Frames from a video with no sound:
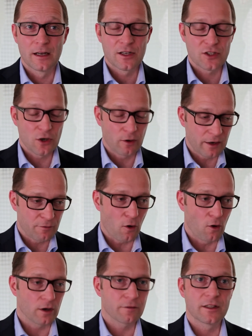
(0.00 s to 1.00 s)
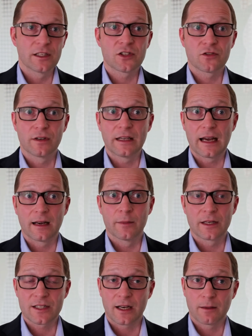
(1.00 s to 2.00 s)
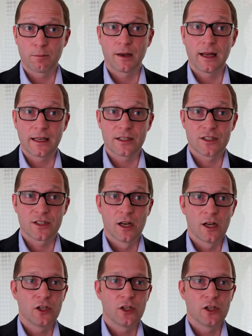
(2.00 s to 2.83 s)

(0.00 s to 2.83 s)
So if all of these three elements are in place,